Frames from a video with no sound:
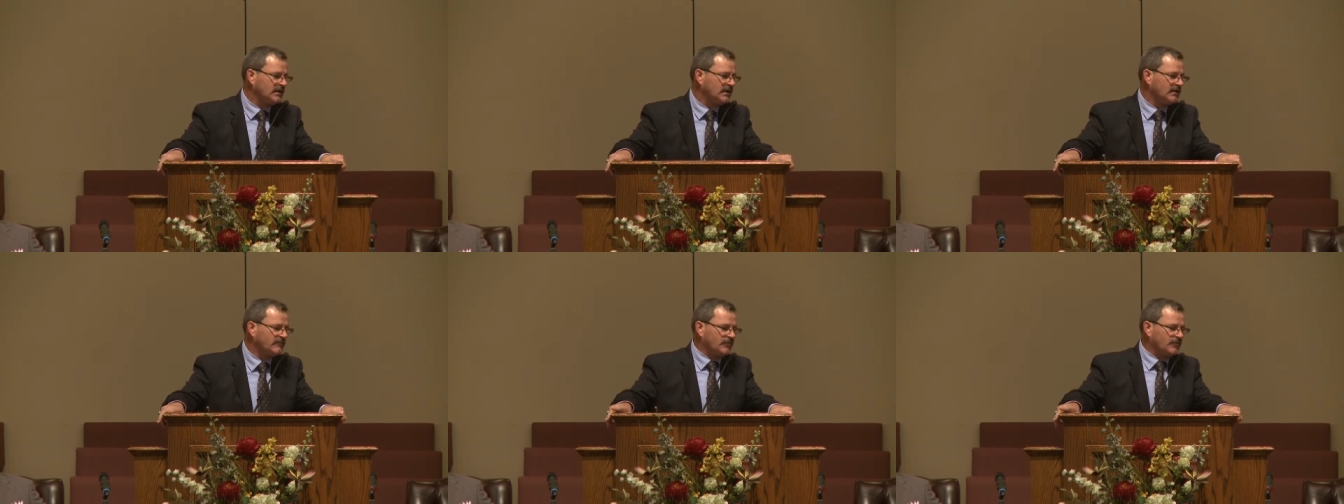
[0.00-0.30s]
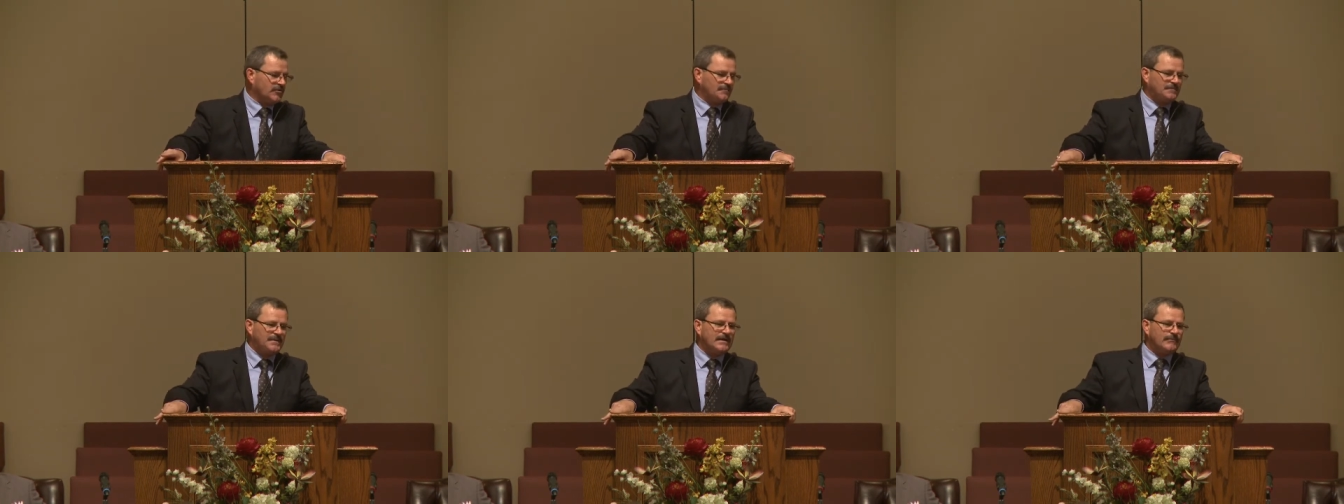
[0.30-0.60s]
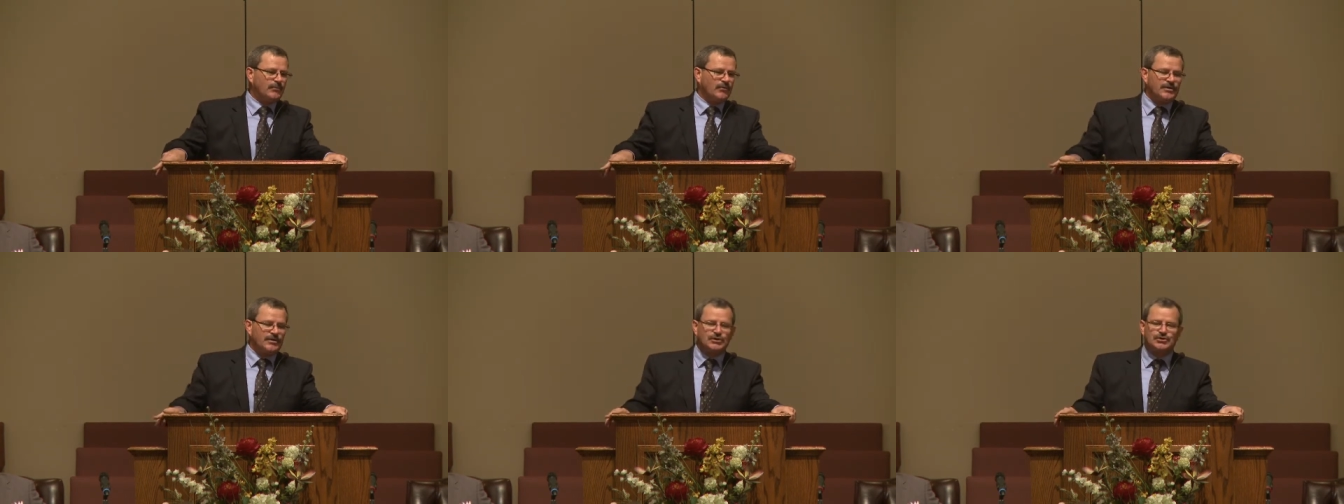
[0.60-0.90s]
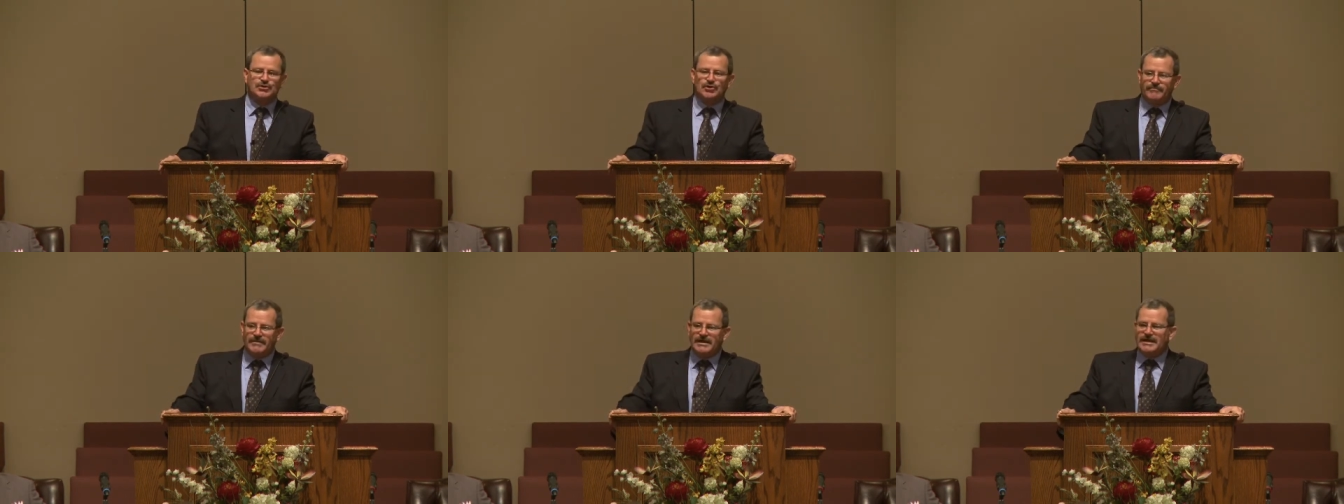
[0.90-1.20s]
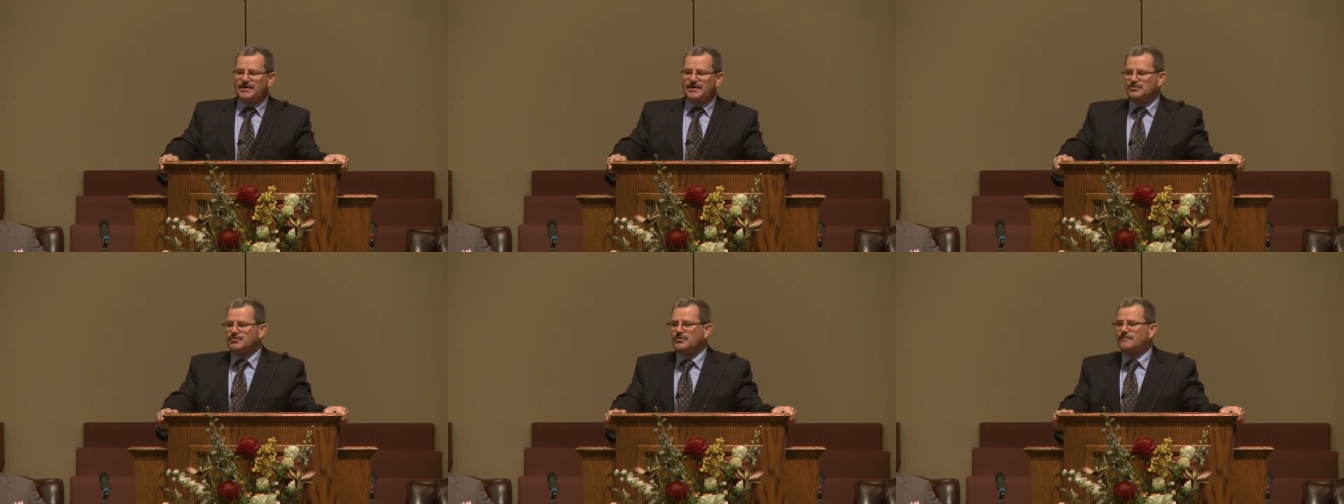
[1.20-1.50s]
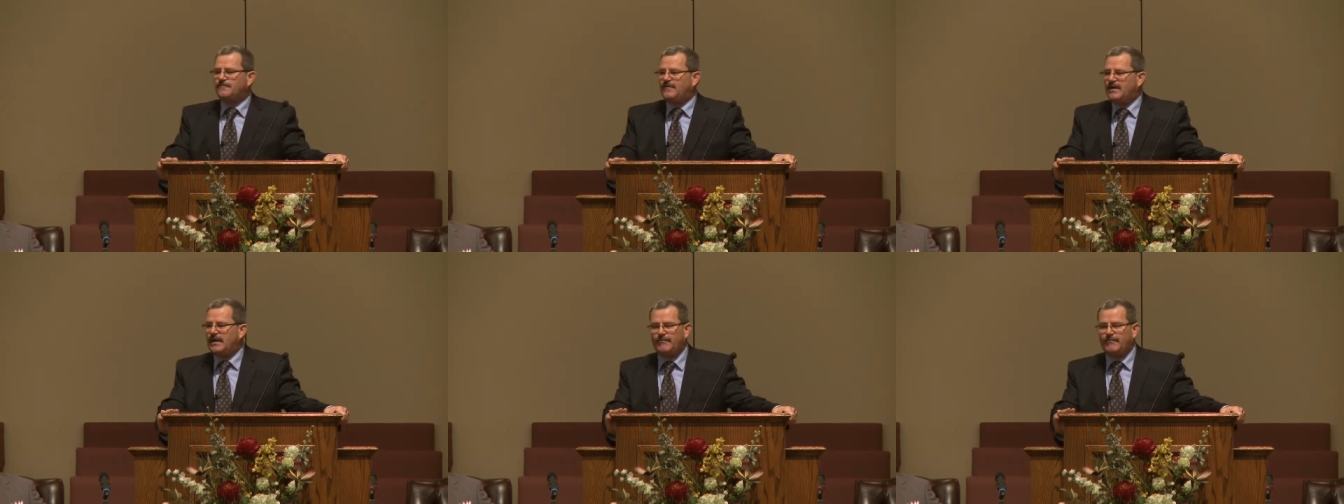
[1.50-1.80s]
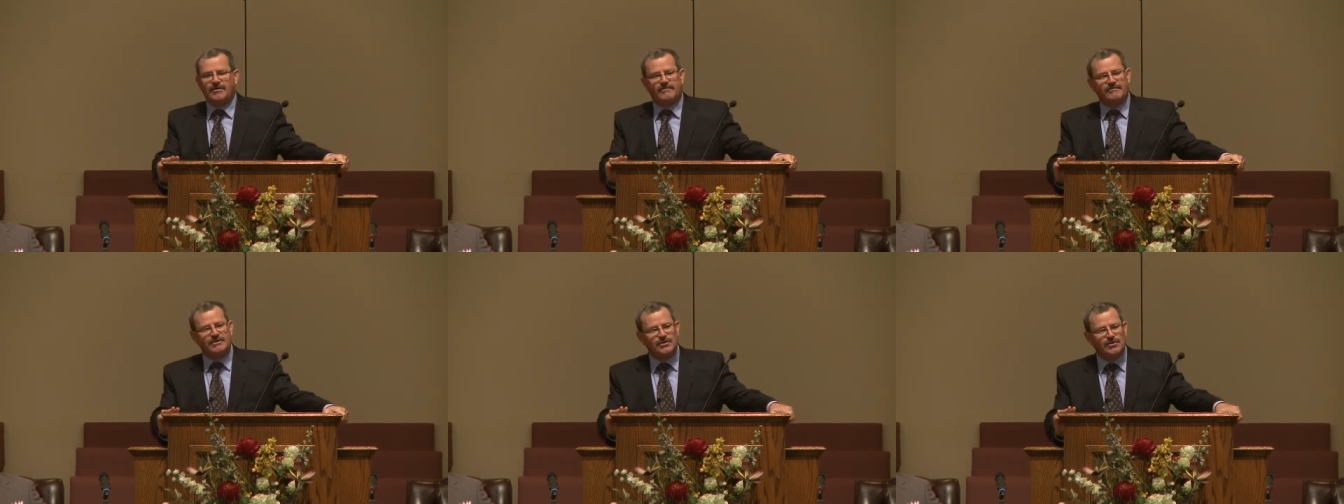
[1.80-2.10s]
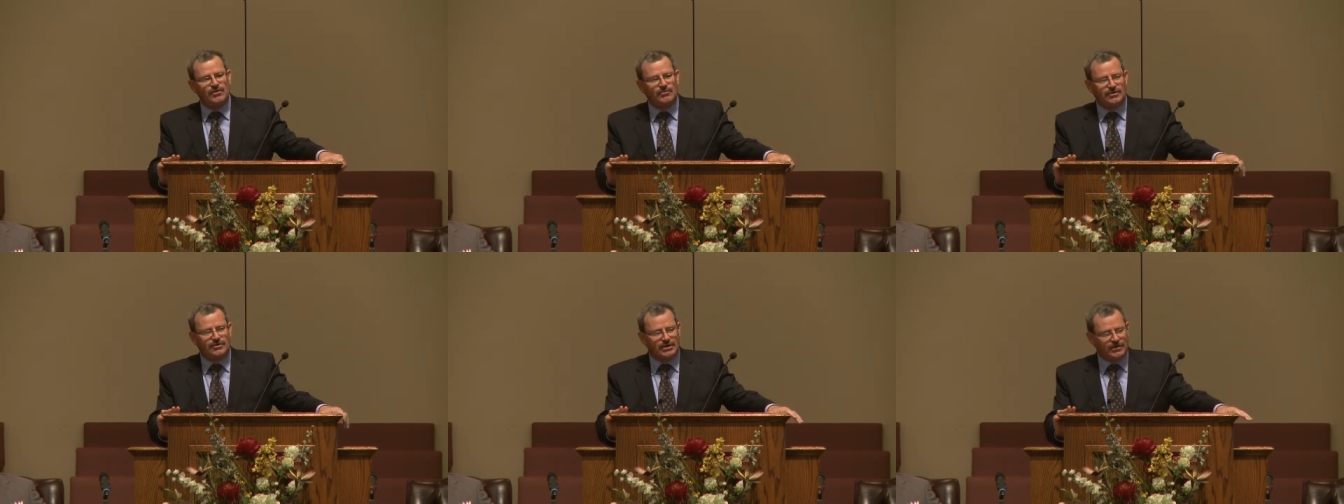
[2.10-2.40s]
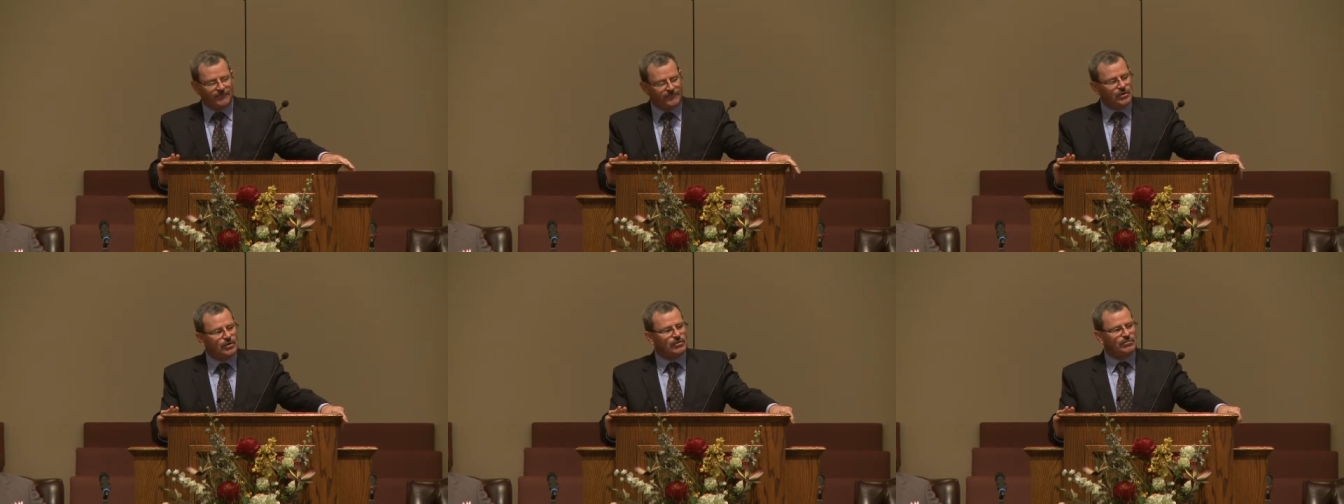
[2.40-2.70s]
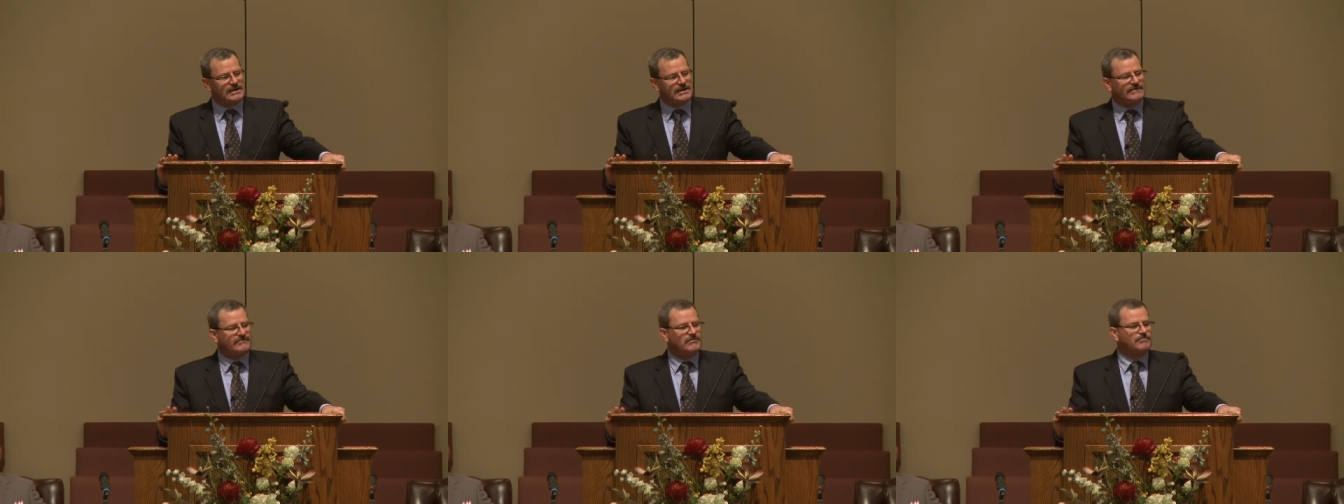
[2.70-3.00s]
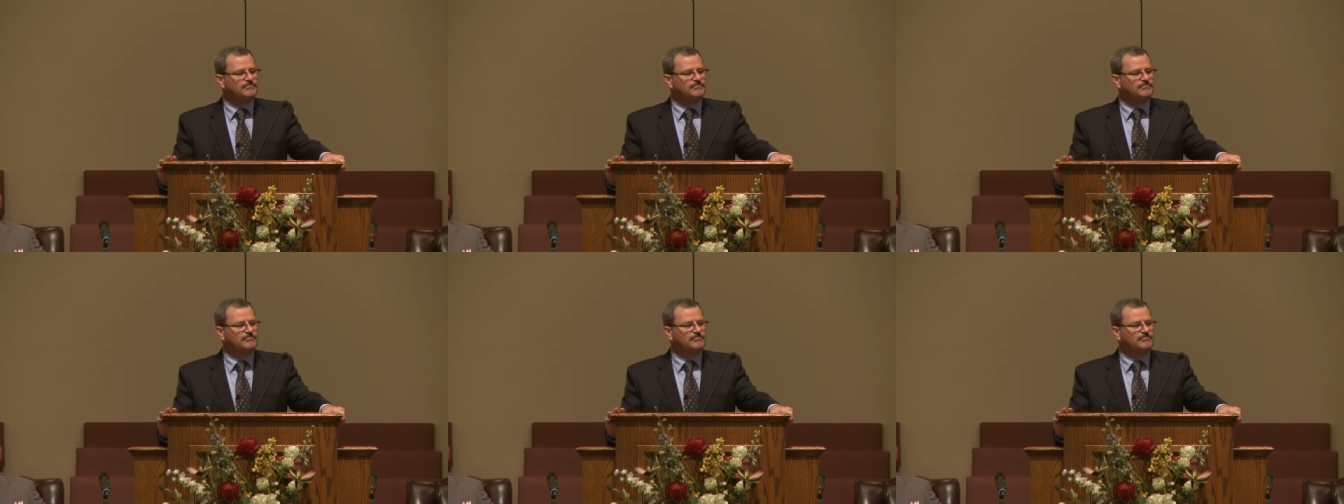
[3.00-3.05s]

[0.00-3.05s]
for the people that you meet at your family reunion, if you don't have a